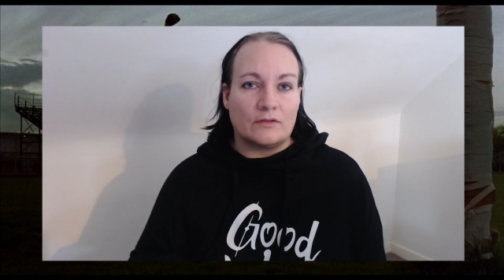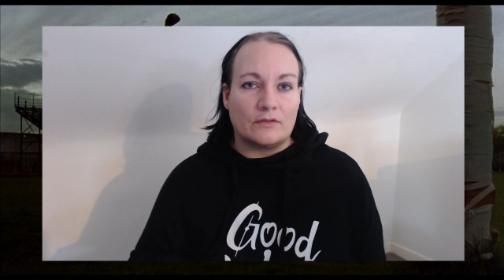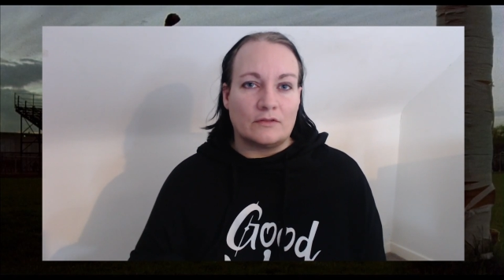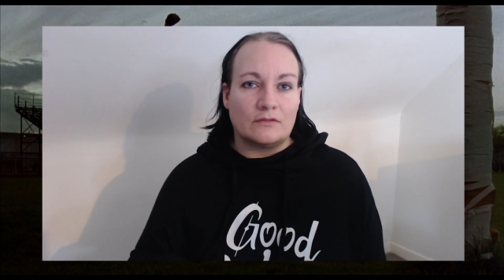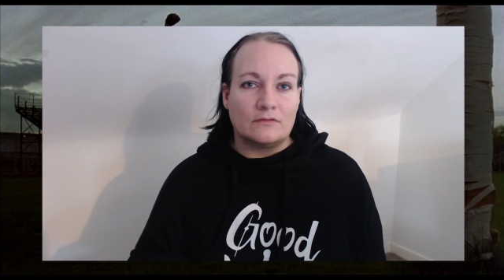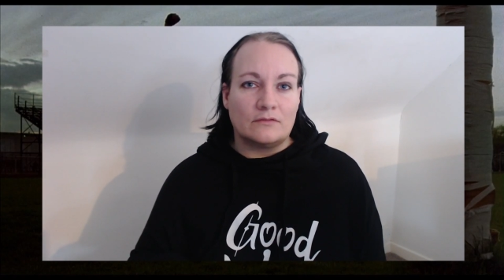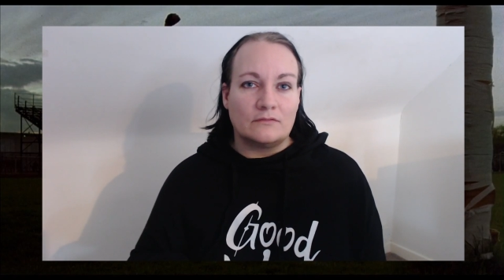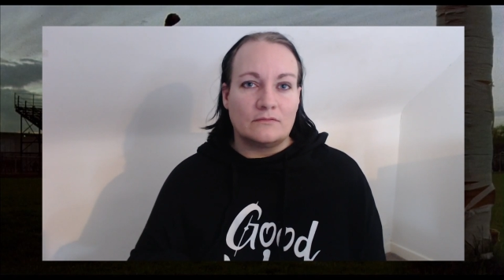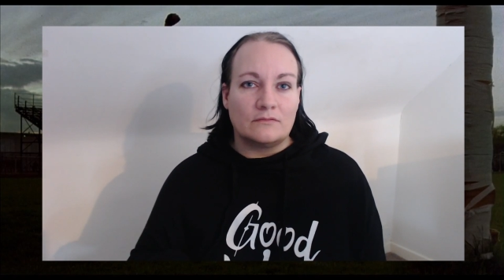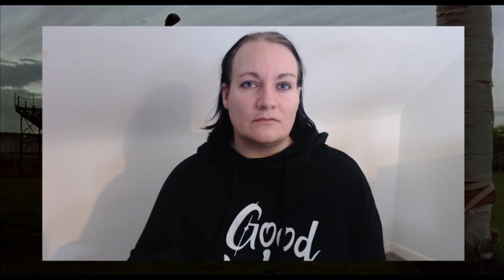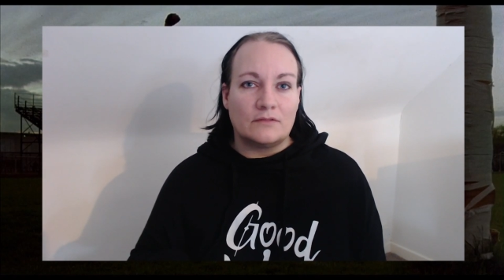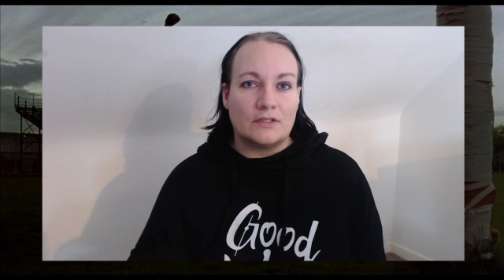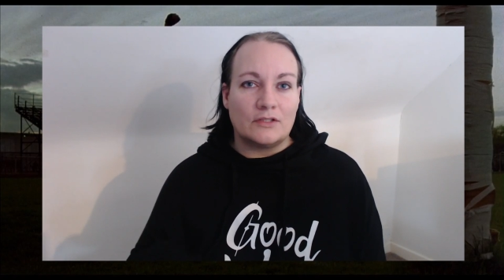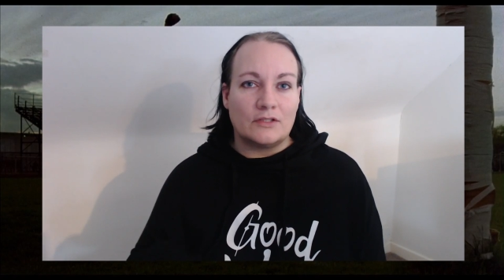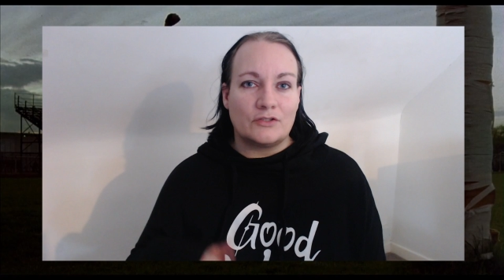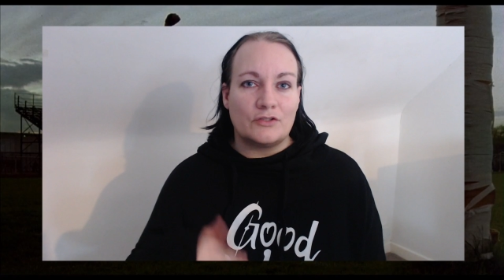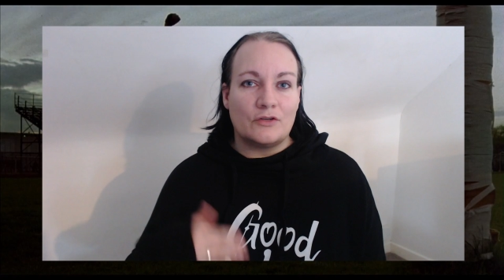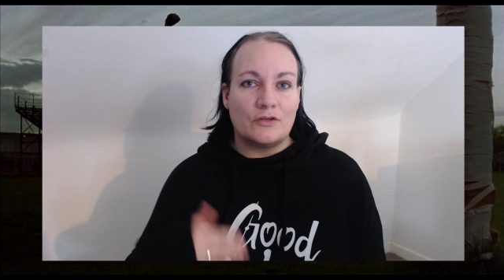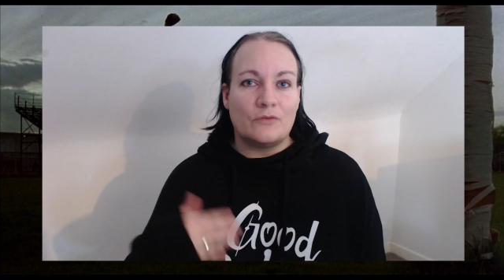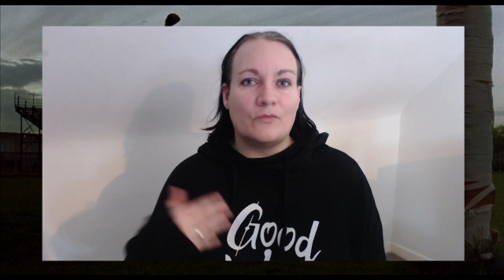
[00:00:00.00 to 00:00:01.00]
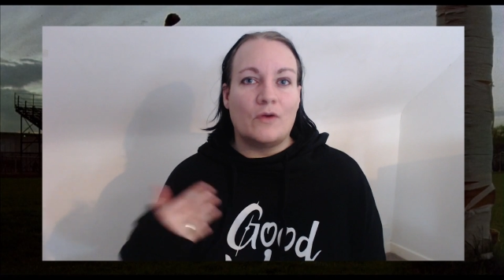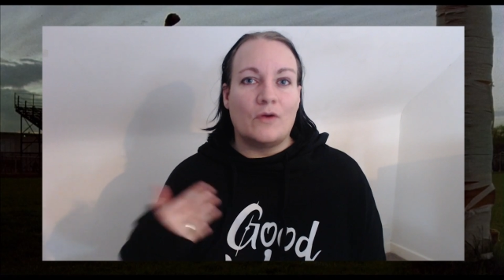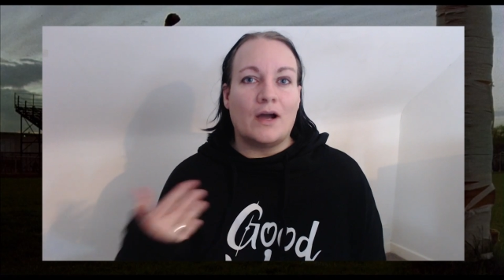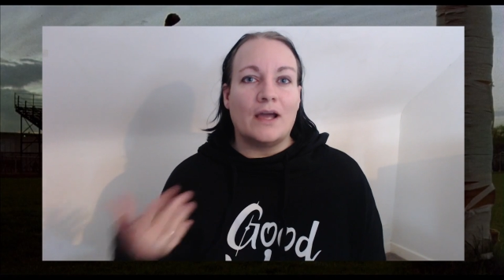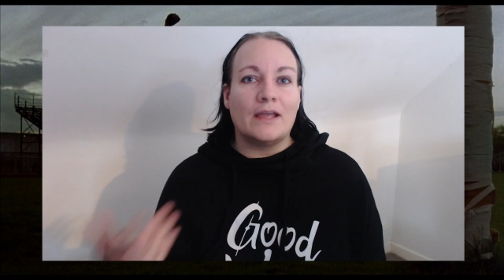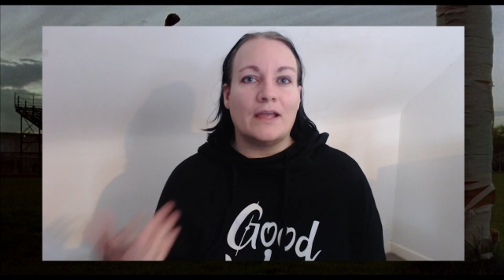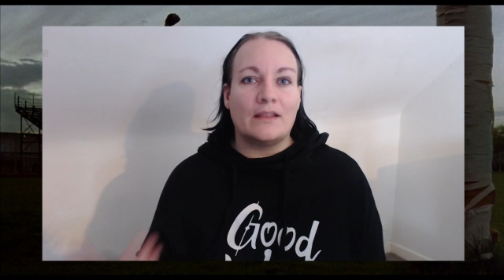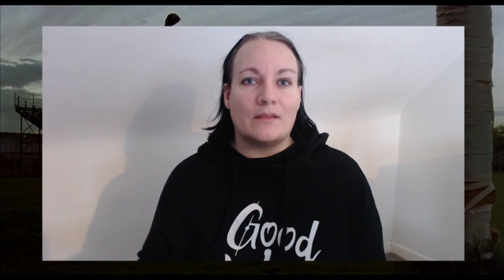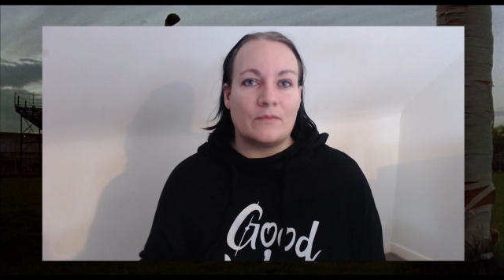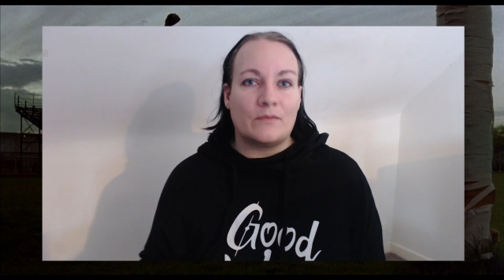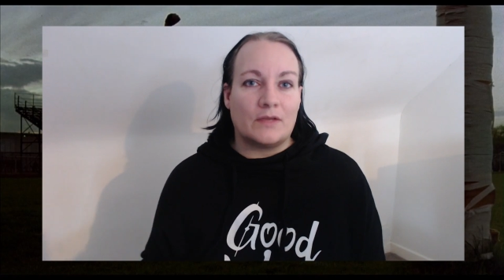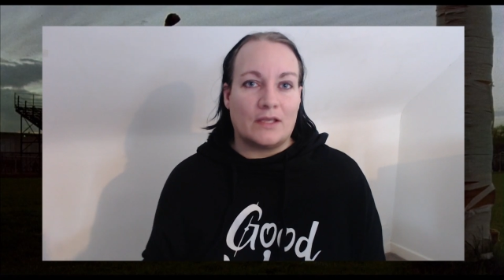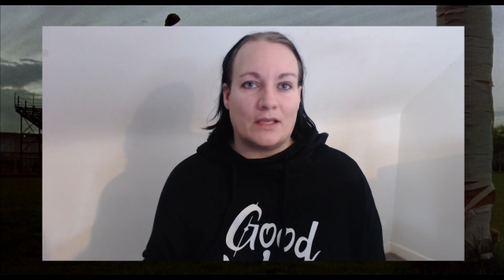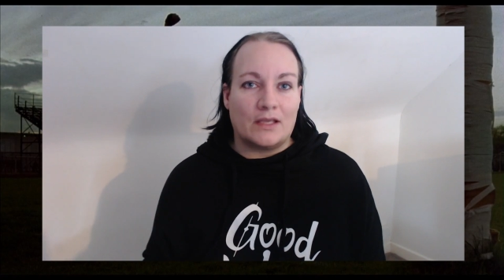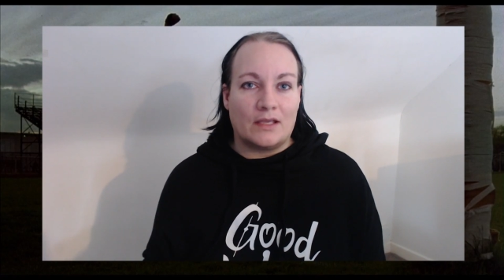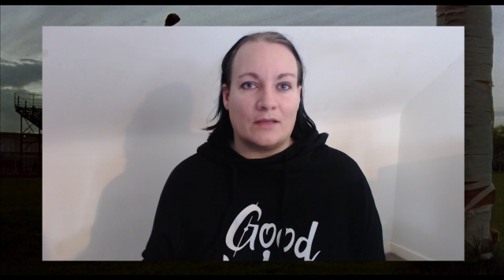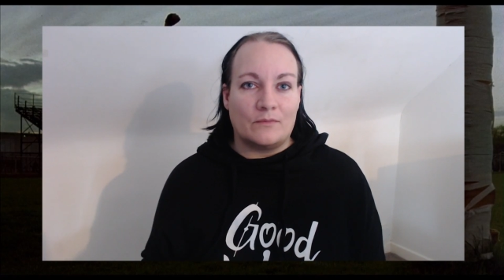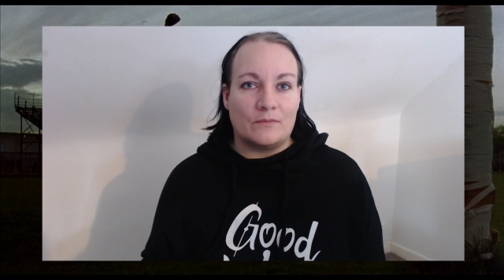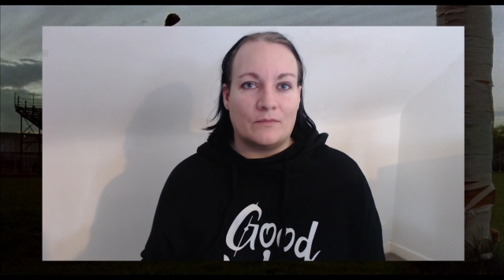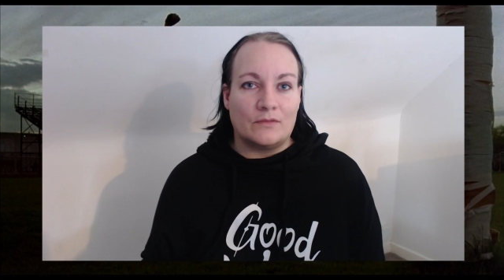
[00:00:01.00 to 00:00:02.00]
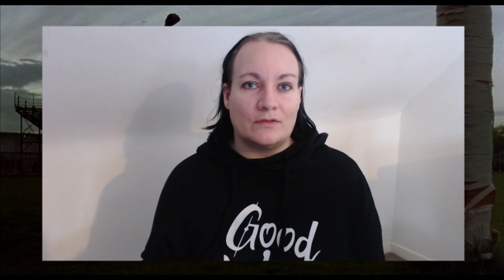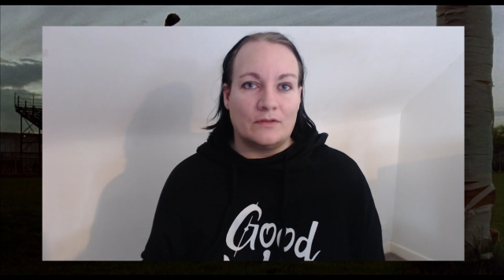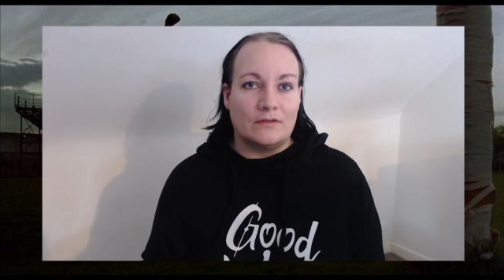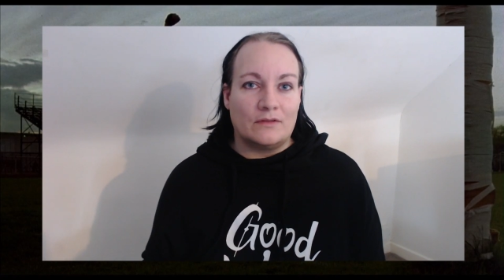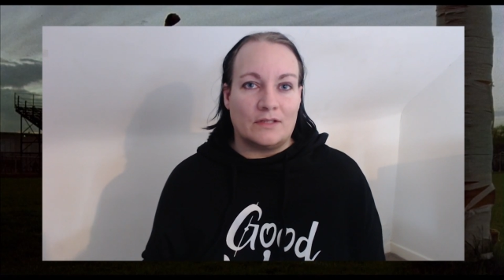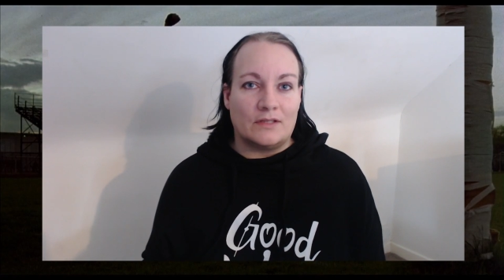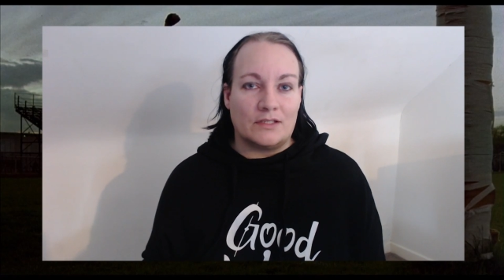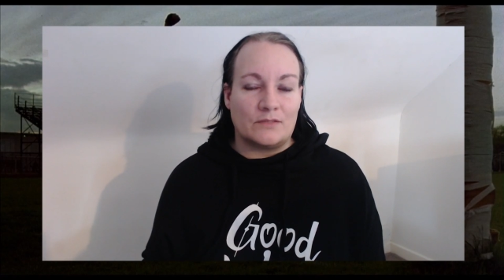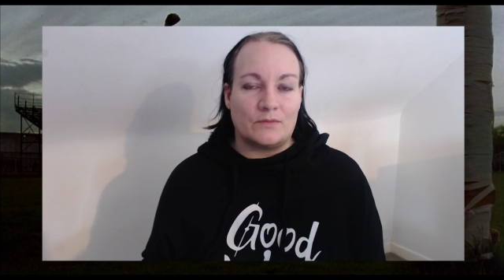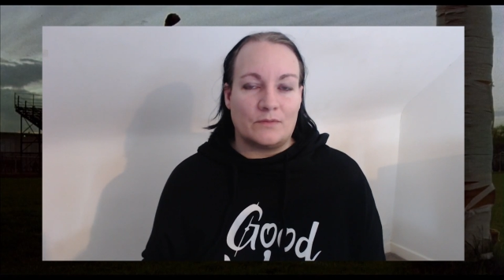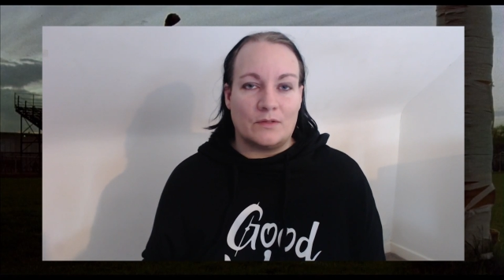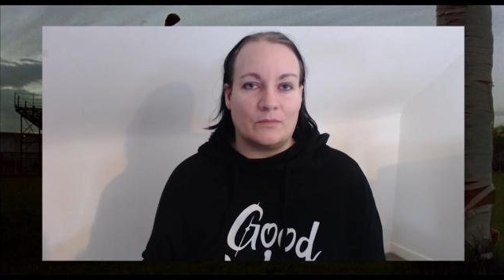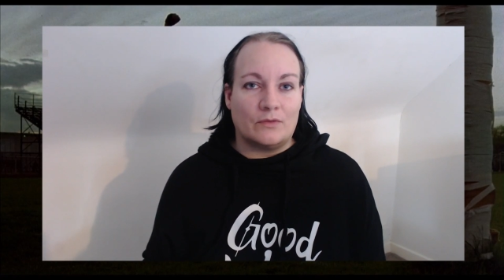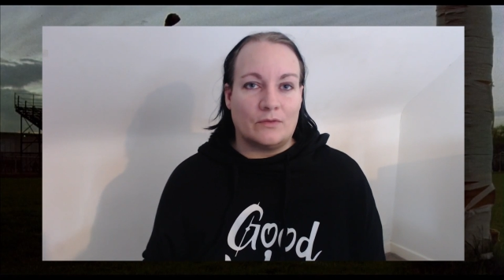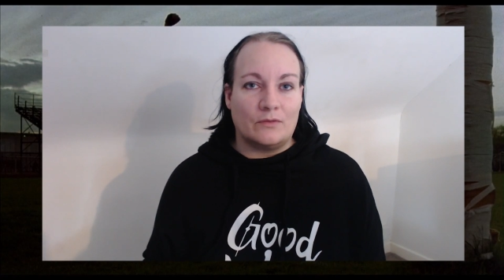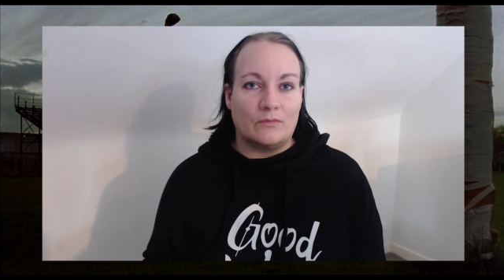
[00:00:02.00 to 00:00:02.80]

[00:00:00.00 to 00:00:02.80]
you get to know why they became these people,